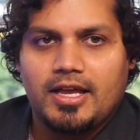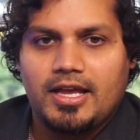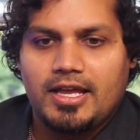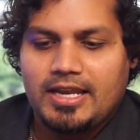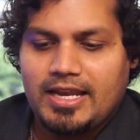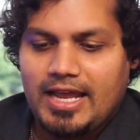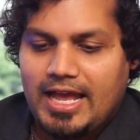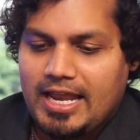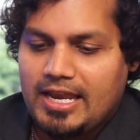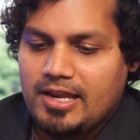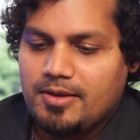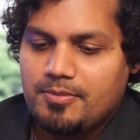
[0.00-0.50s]
in
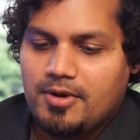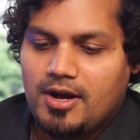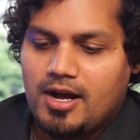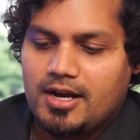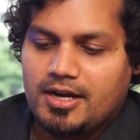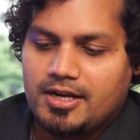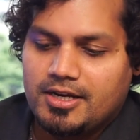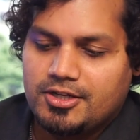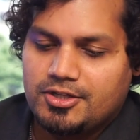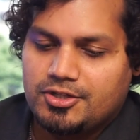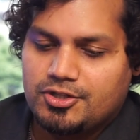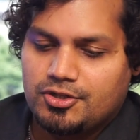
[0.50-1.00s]

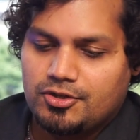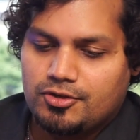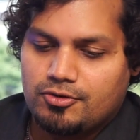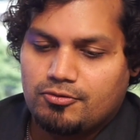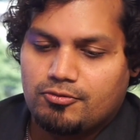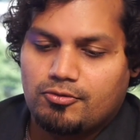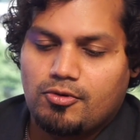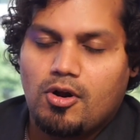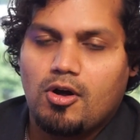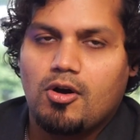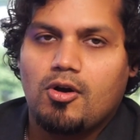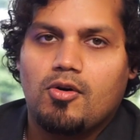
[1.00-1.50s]
anybody to
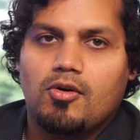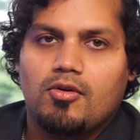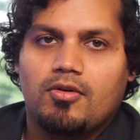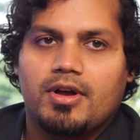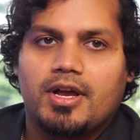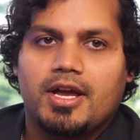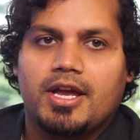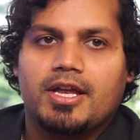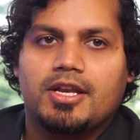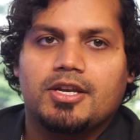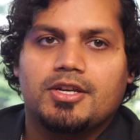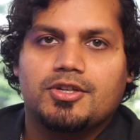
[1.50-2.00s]
grow
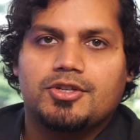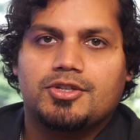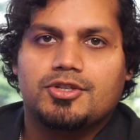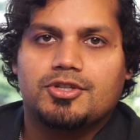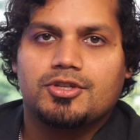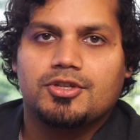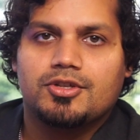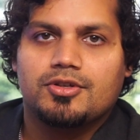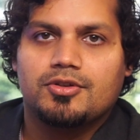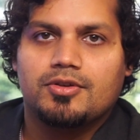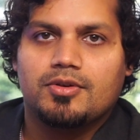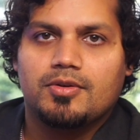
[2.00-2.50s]

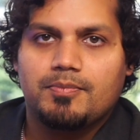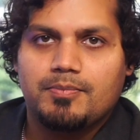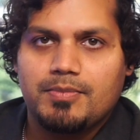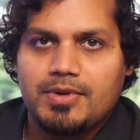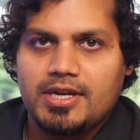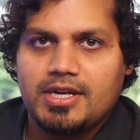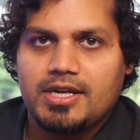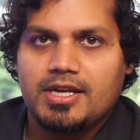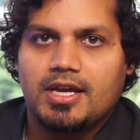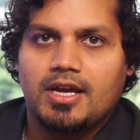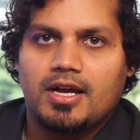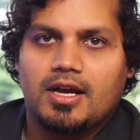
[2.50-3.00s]
into
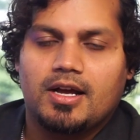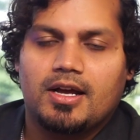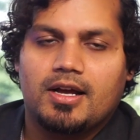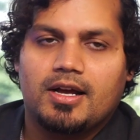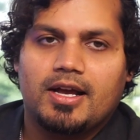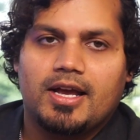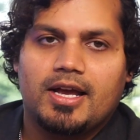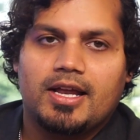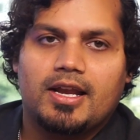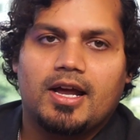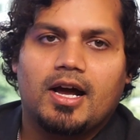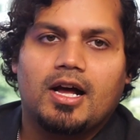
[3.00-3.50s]
media
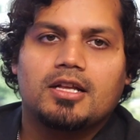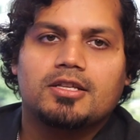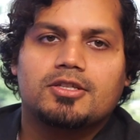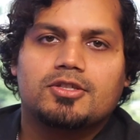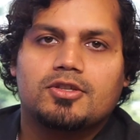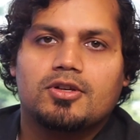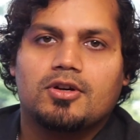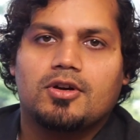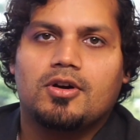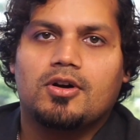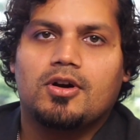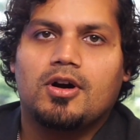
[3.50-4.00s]
and
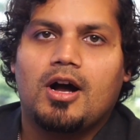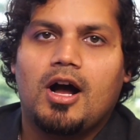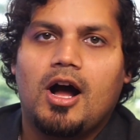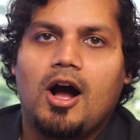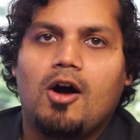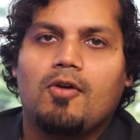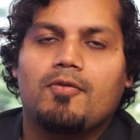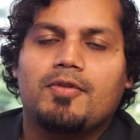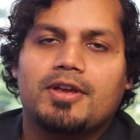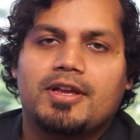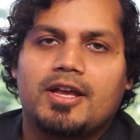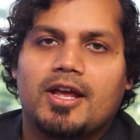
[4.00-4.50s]
also
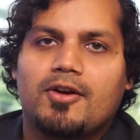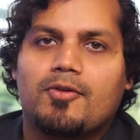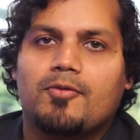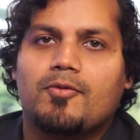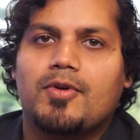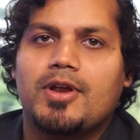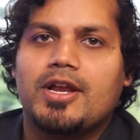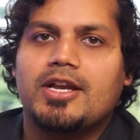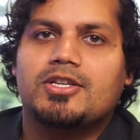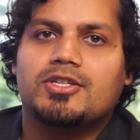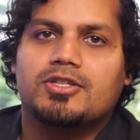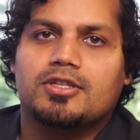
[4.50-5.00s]
how we can
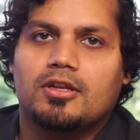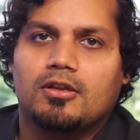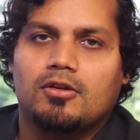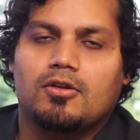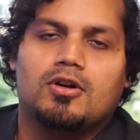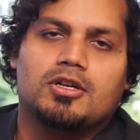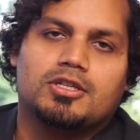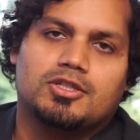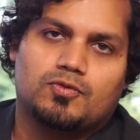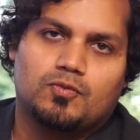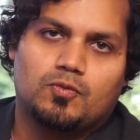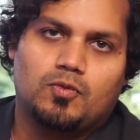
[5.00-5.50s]
reach the
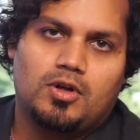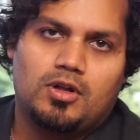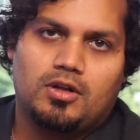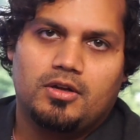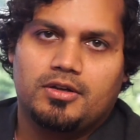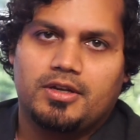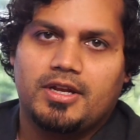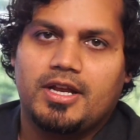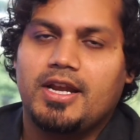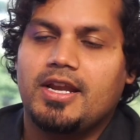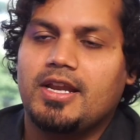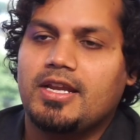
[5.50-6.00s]
lost
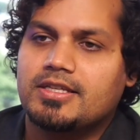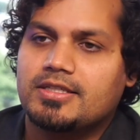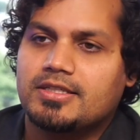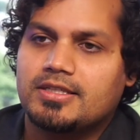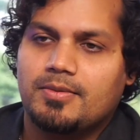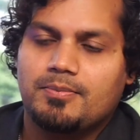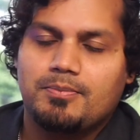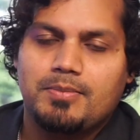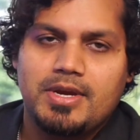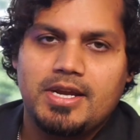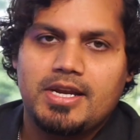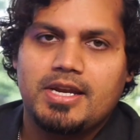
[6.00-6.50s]
world. It is the
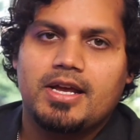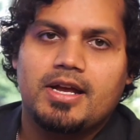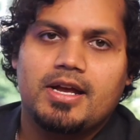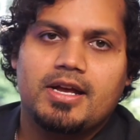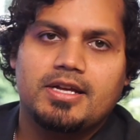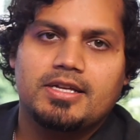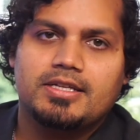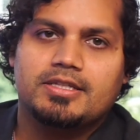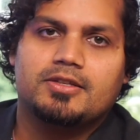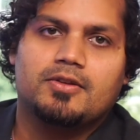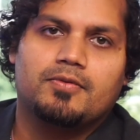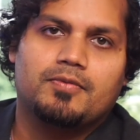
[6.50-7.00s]
media
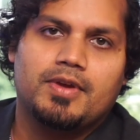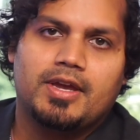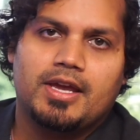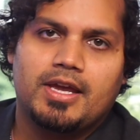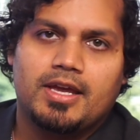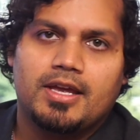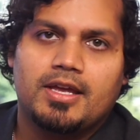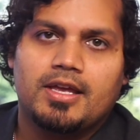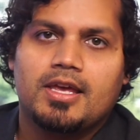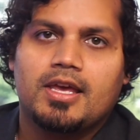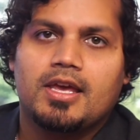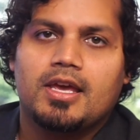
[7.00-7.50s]
mm-hmm. is the
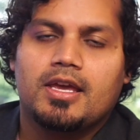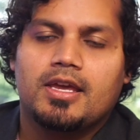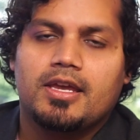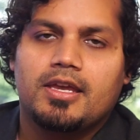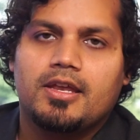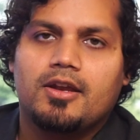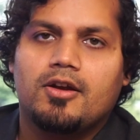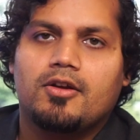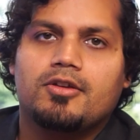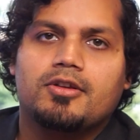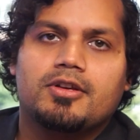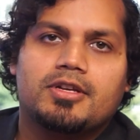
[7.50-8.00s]
way.
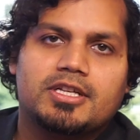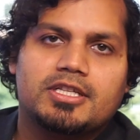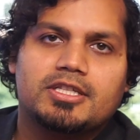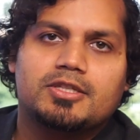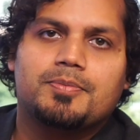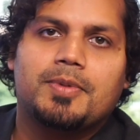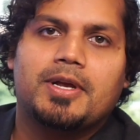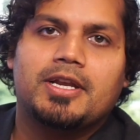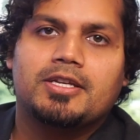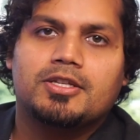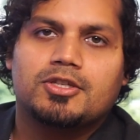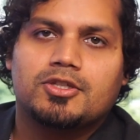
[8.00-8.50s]
You know, you can
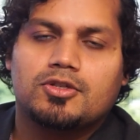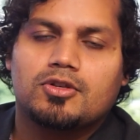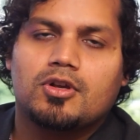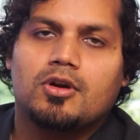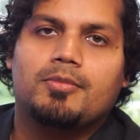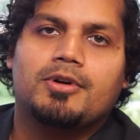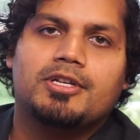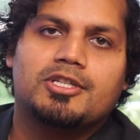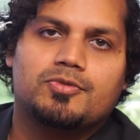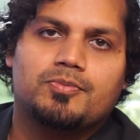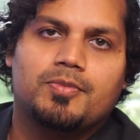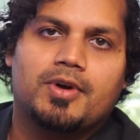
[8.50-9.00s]
spend so
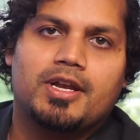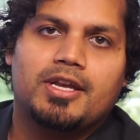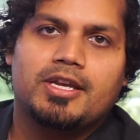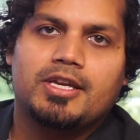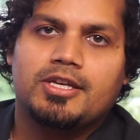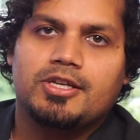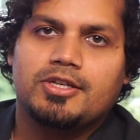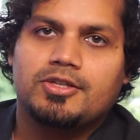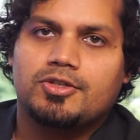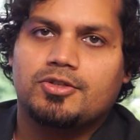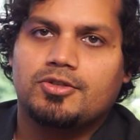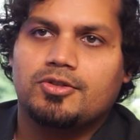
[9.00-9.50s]
much
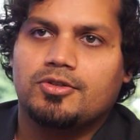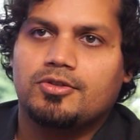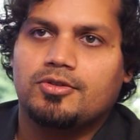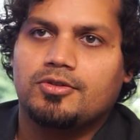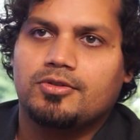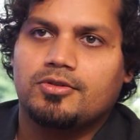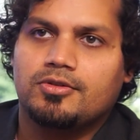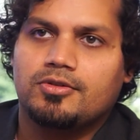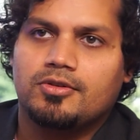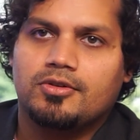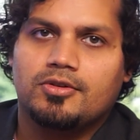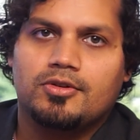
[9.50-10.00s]
money
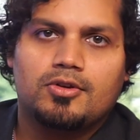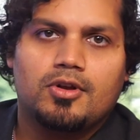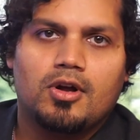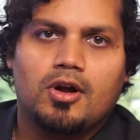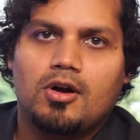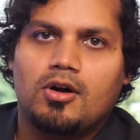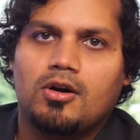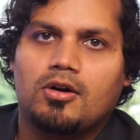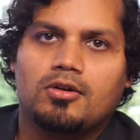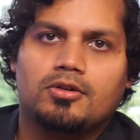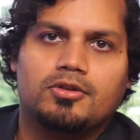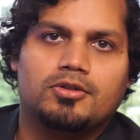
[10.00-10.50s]
to
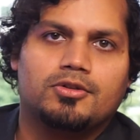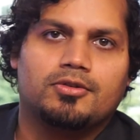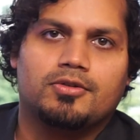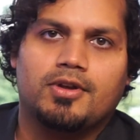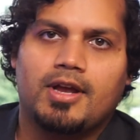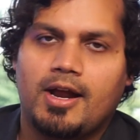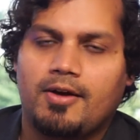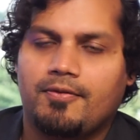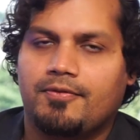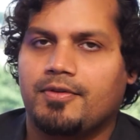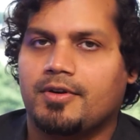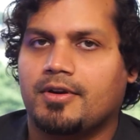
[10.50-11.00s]
go to
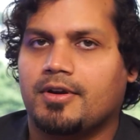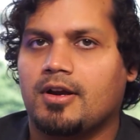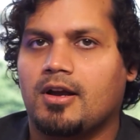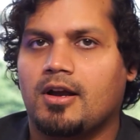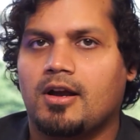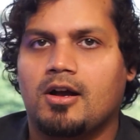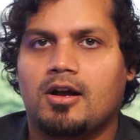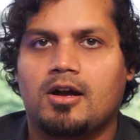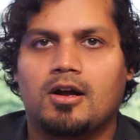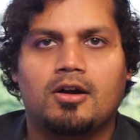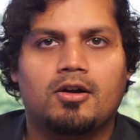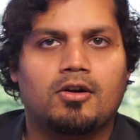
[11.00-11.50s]

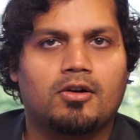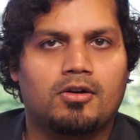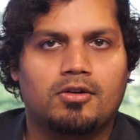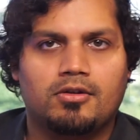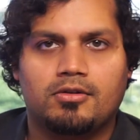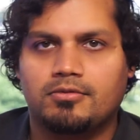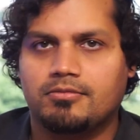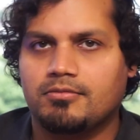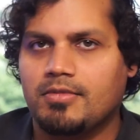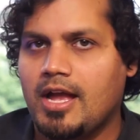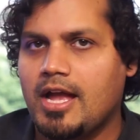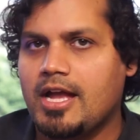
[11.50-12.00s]
Africa
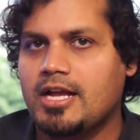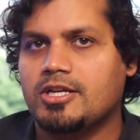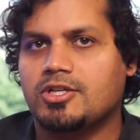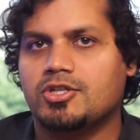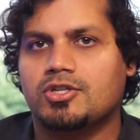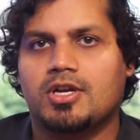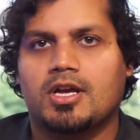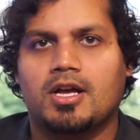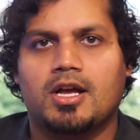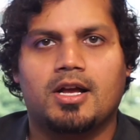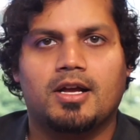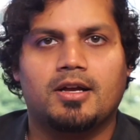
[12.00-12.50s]
or
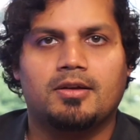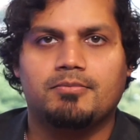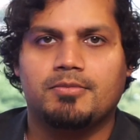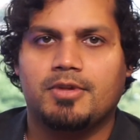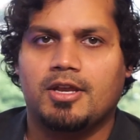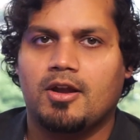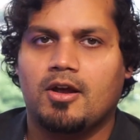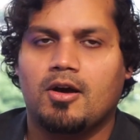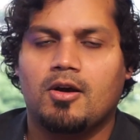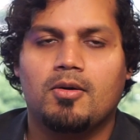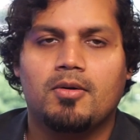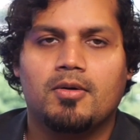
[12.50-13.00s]
Asia, mm you
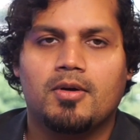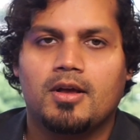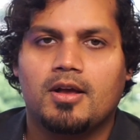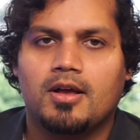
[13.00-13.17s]
know,